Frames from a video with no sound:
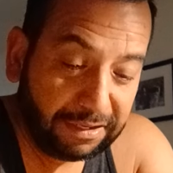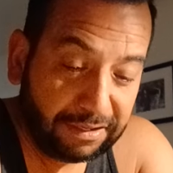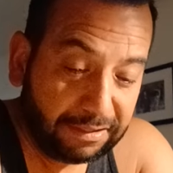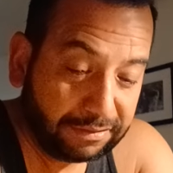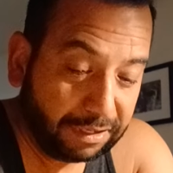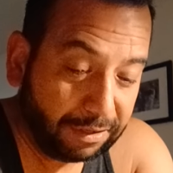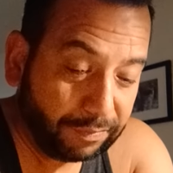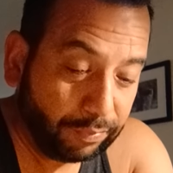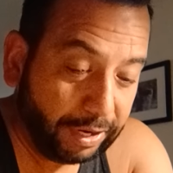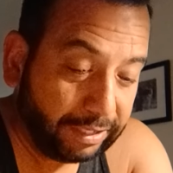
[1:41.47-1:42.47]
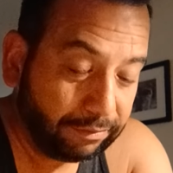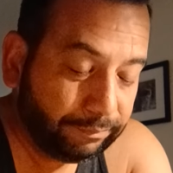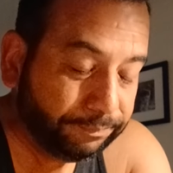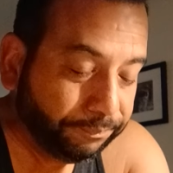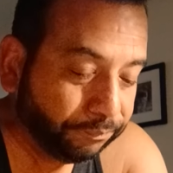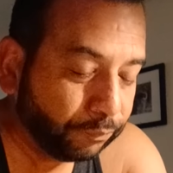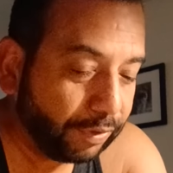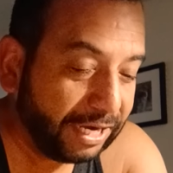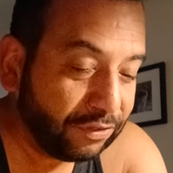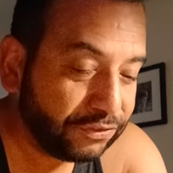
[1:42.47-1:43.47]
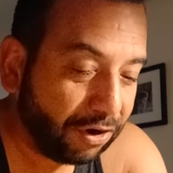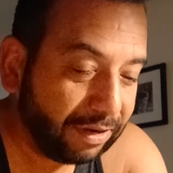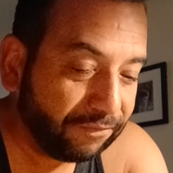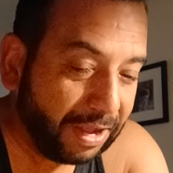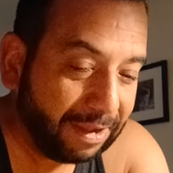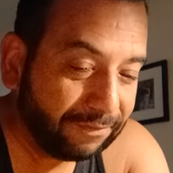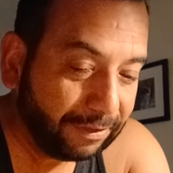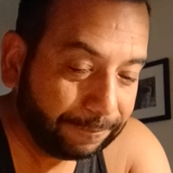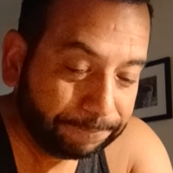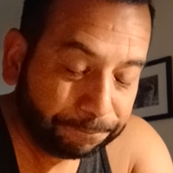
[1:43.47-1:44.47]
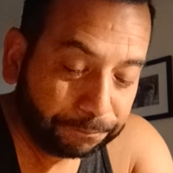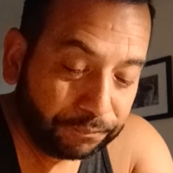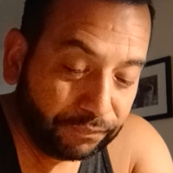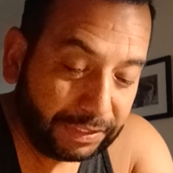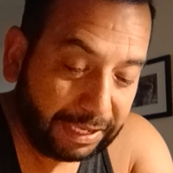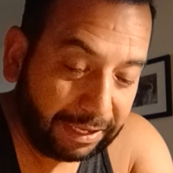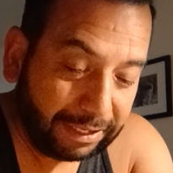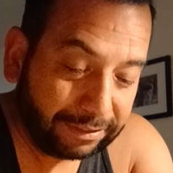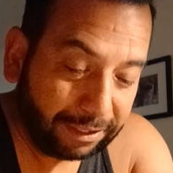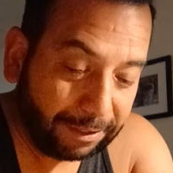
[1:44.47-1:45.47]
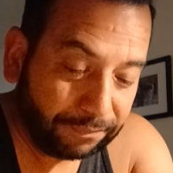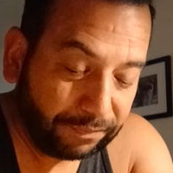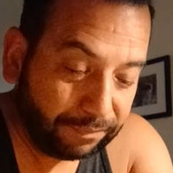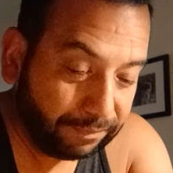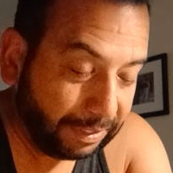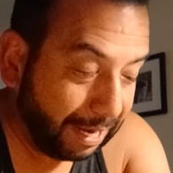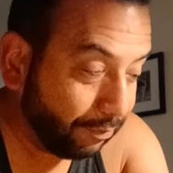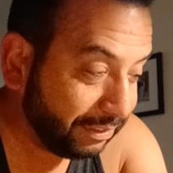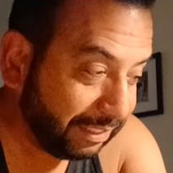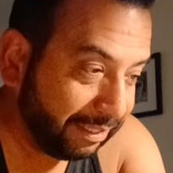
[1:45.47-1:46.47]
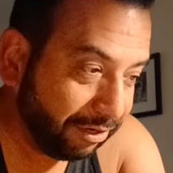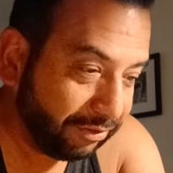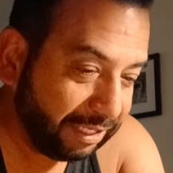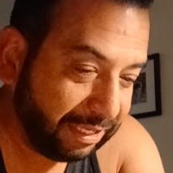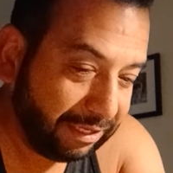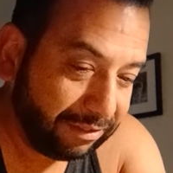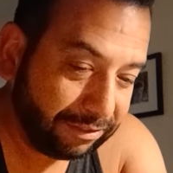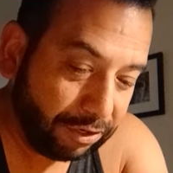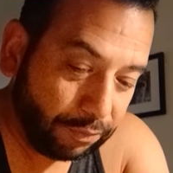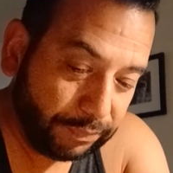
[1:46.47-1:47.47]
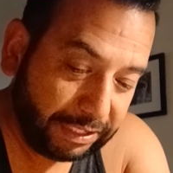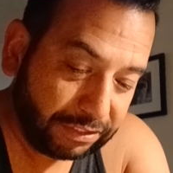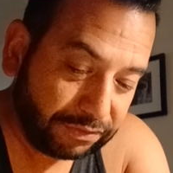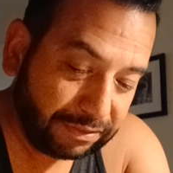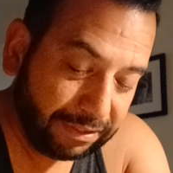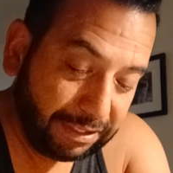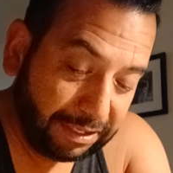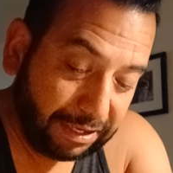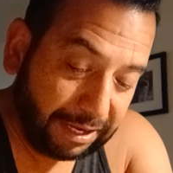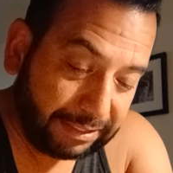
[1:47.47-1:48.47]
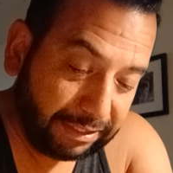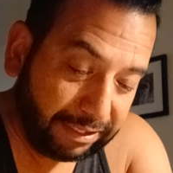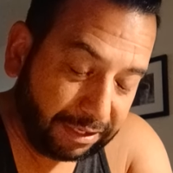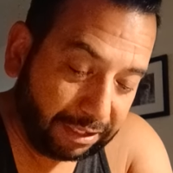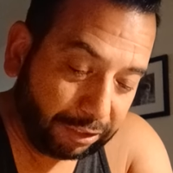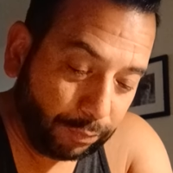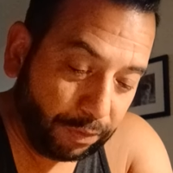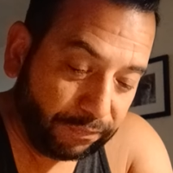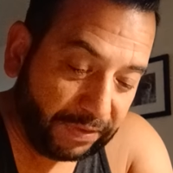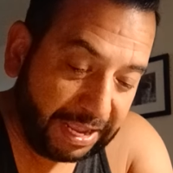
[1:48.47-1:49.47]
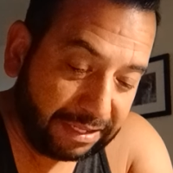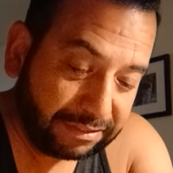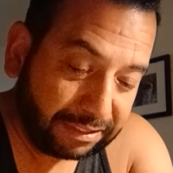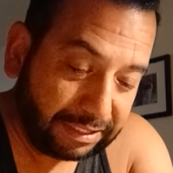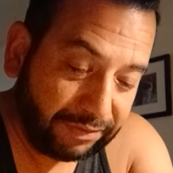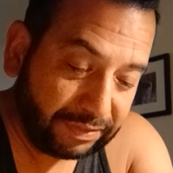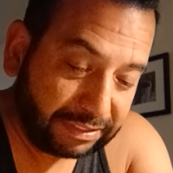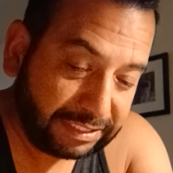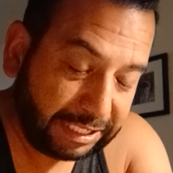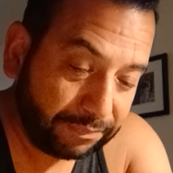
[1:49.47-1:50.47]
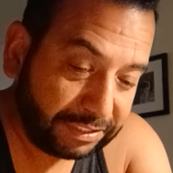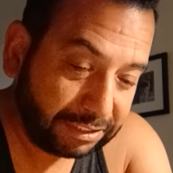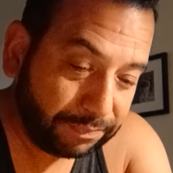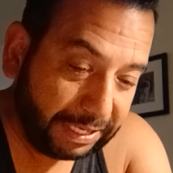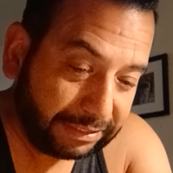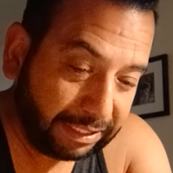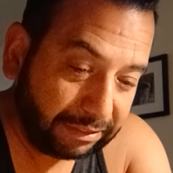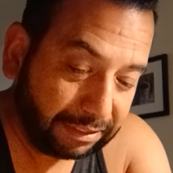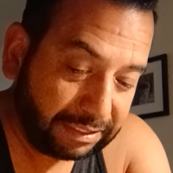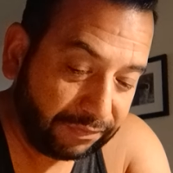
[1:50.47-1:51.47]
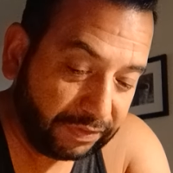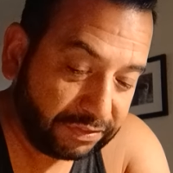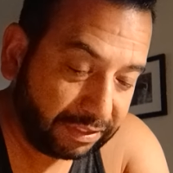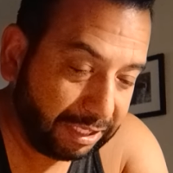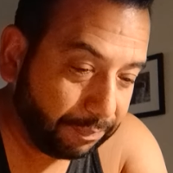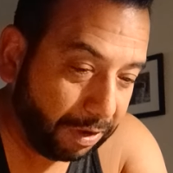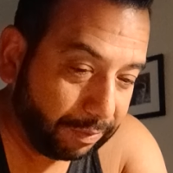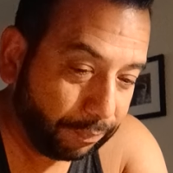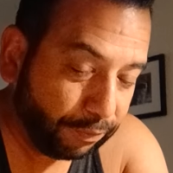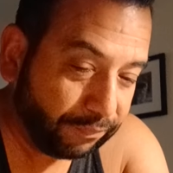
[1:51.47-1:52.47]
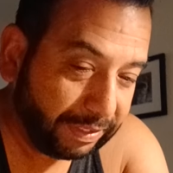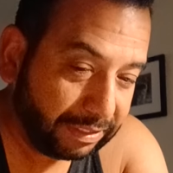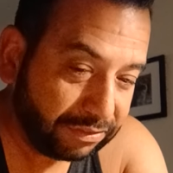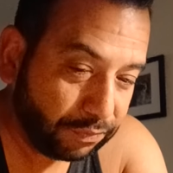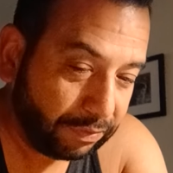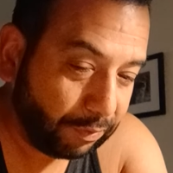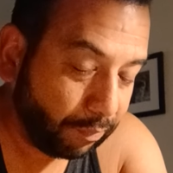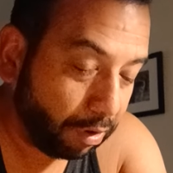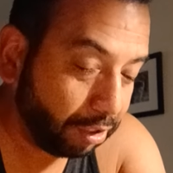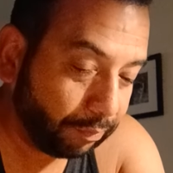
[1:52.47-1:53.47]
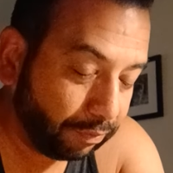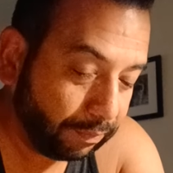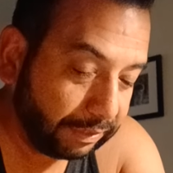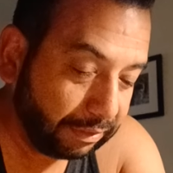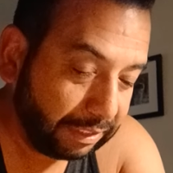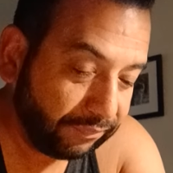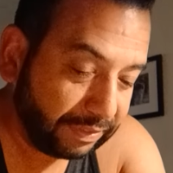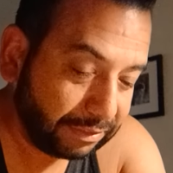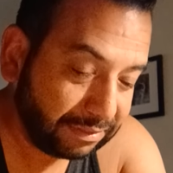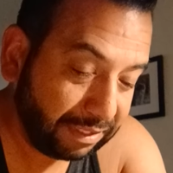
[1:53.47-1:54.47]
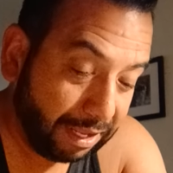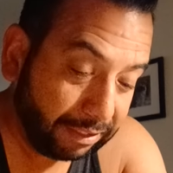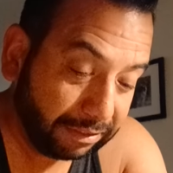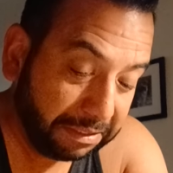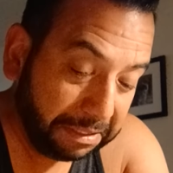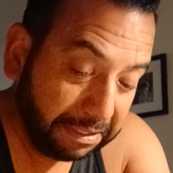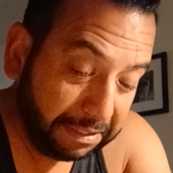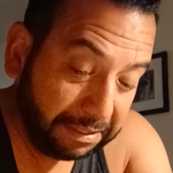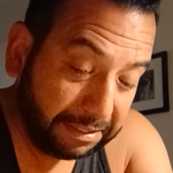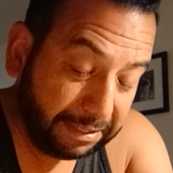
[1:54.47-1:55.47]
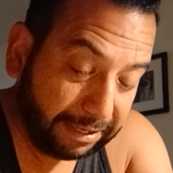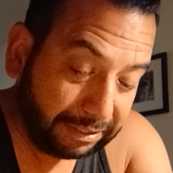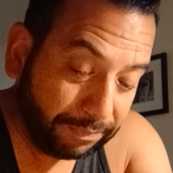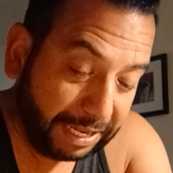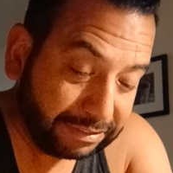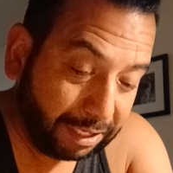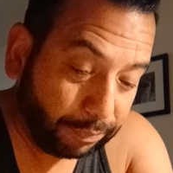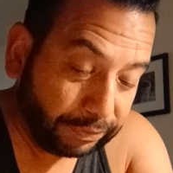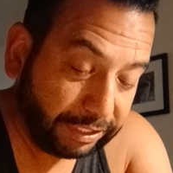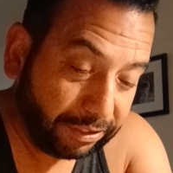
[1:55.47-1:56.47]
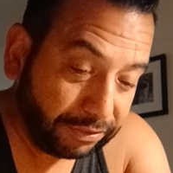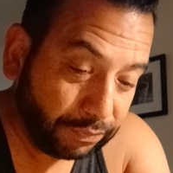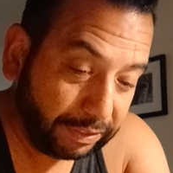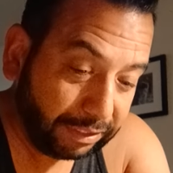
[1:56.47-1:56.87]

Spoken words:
It's a brand new starting five, and I would say they're the key. Because I think Lobo fans and even the team is expecting the defense to keep on improving. It's really remarkable what the defense has done in the past couple years with